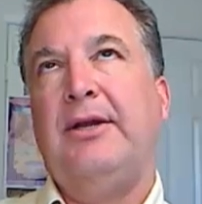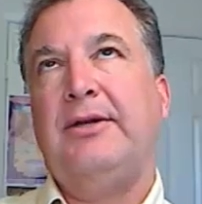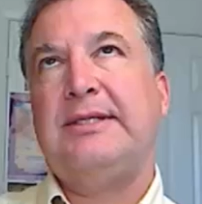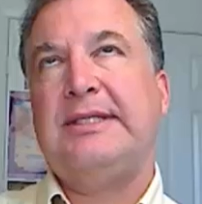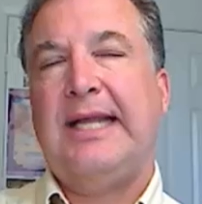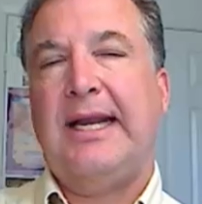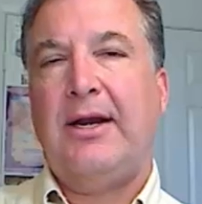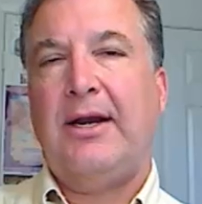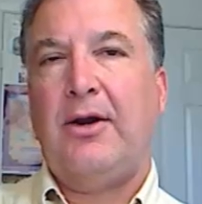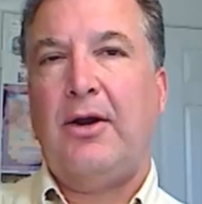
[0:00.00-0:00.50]

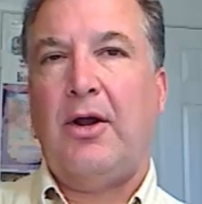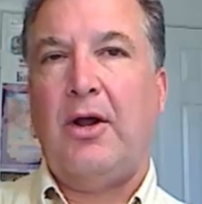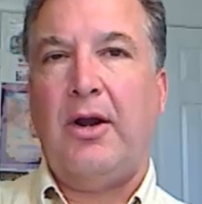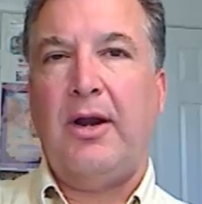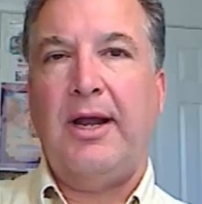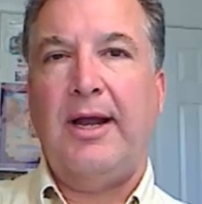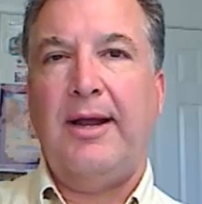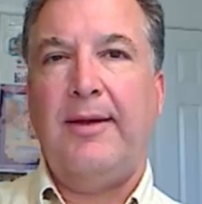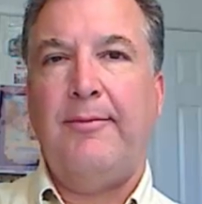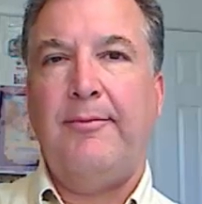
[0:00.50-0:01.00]
set it
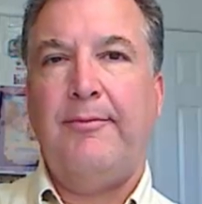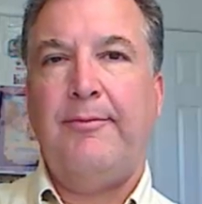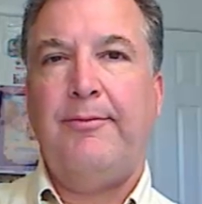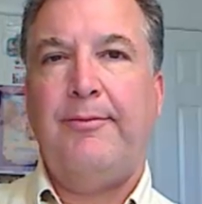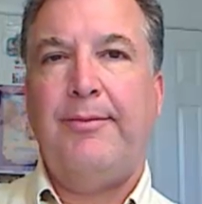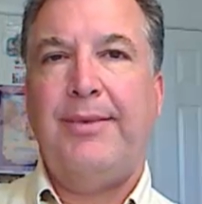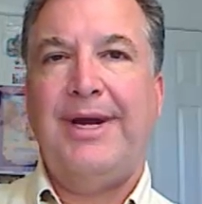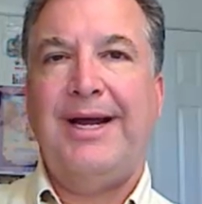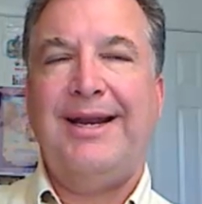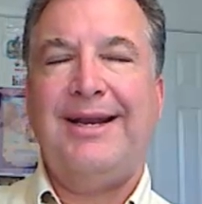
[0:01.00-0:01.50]
all up.
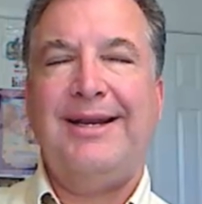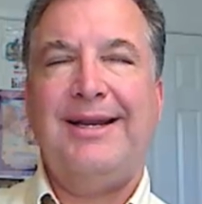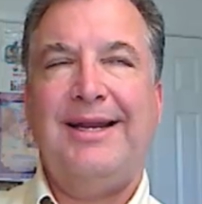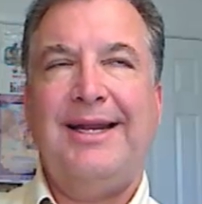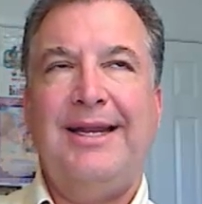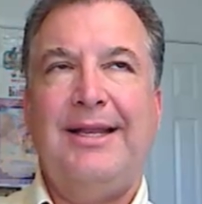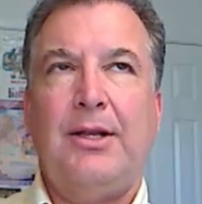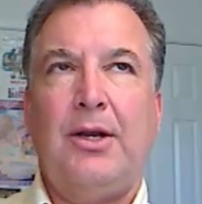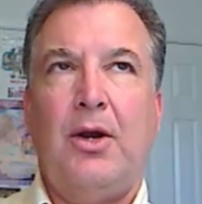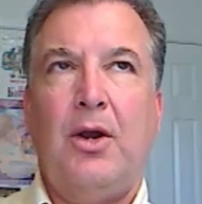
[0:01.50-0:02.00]

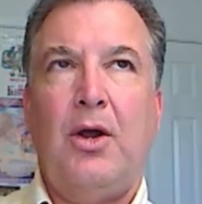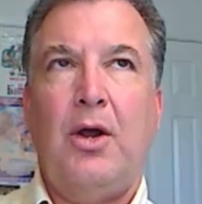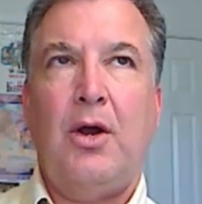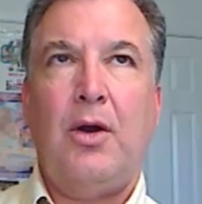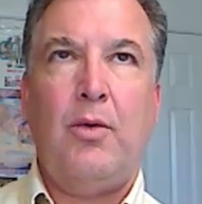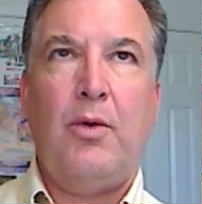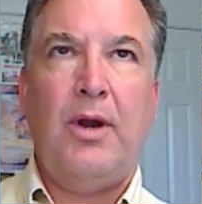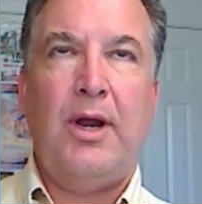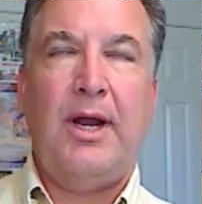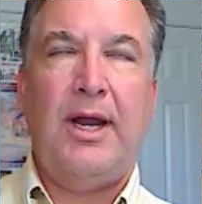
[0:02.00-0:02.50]
But in the
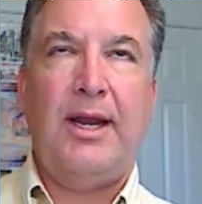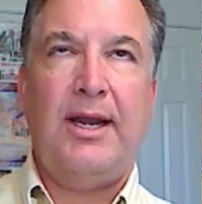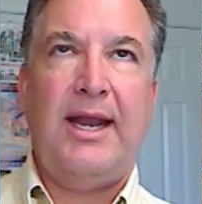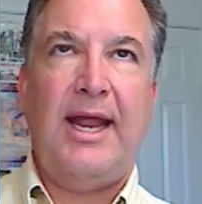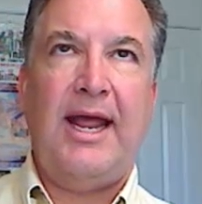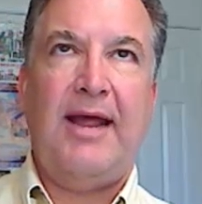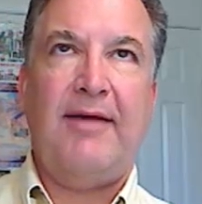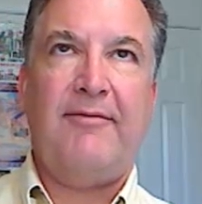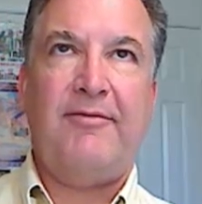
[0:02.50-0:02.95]
long run,